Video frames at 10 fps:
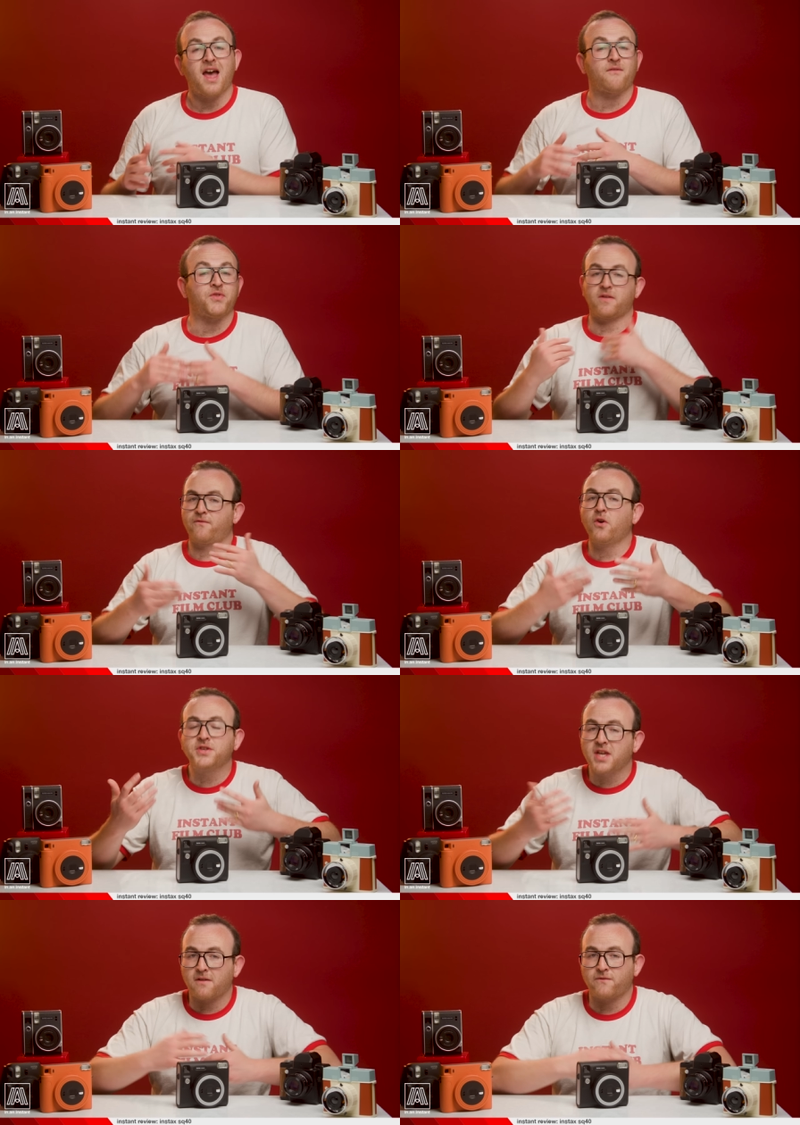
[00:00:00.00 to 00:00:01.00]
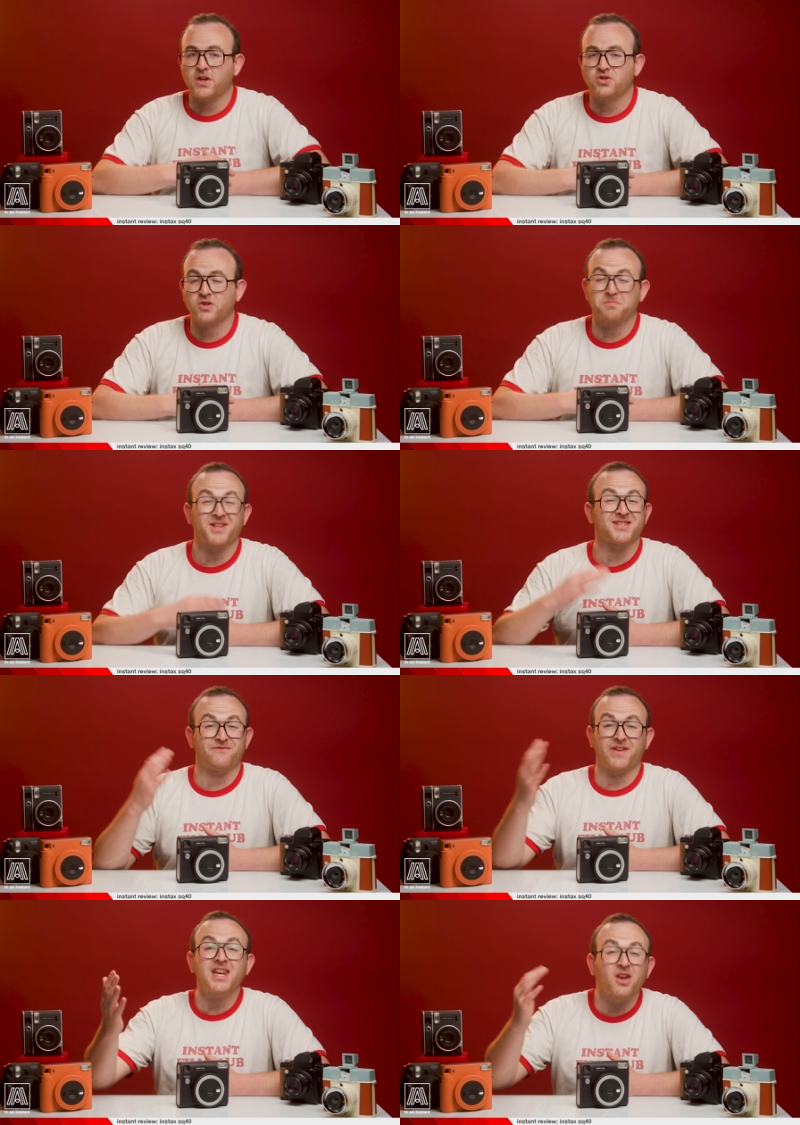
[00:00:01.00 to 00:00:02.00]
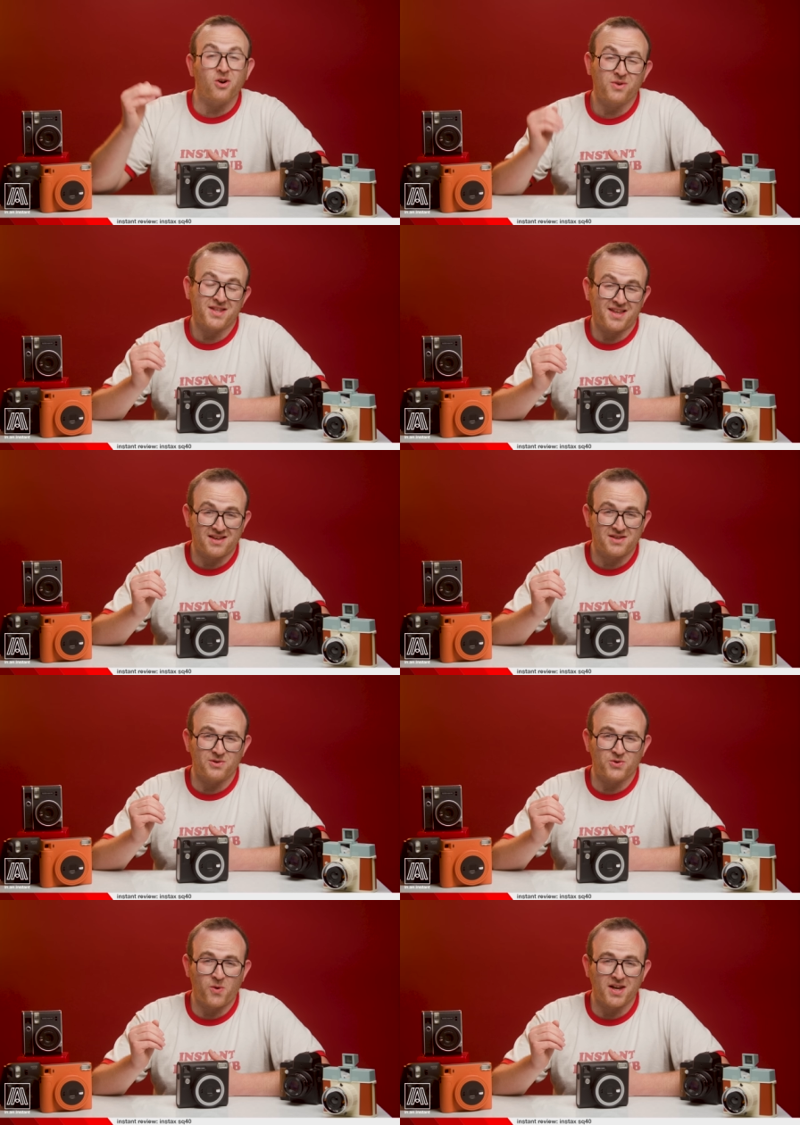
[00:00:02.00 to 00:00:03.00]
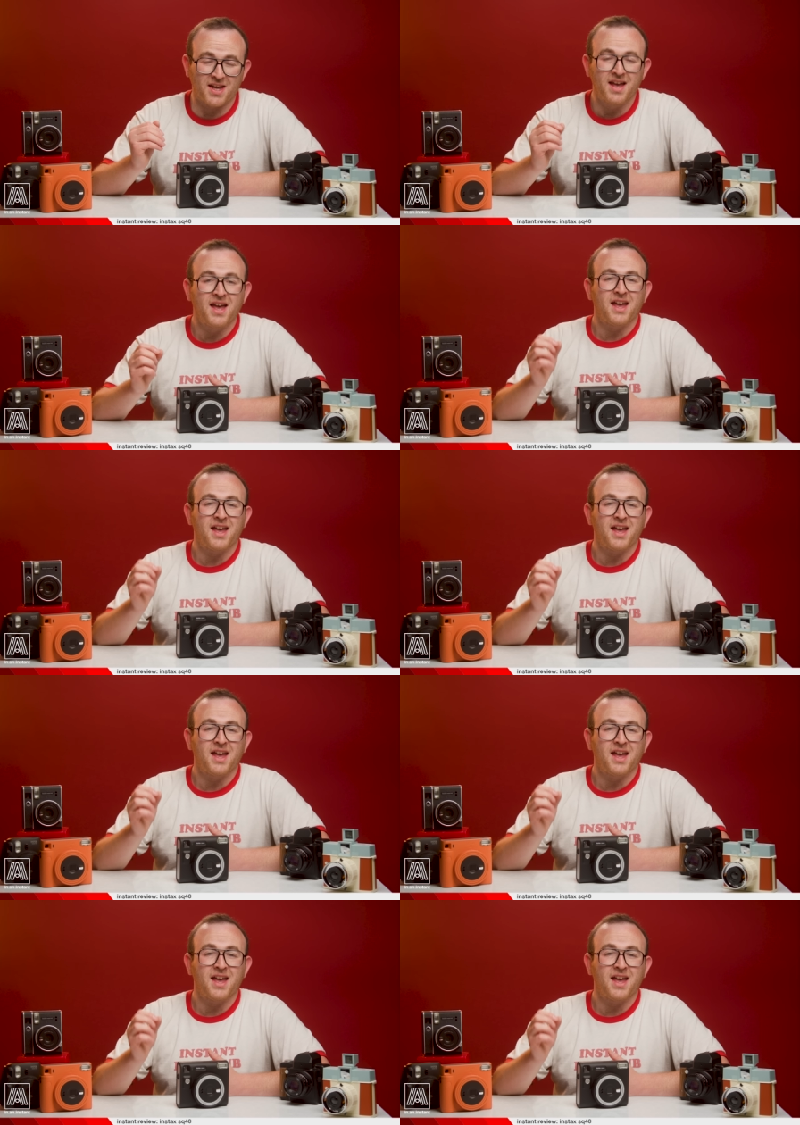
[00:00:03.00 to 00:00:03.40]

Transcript: have the full set of features plus video in the SQ20,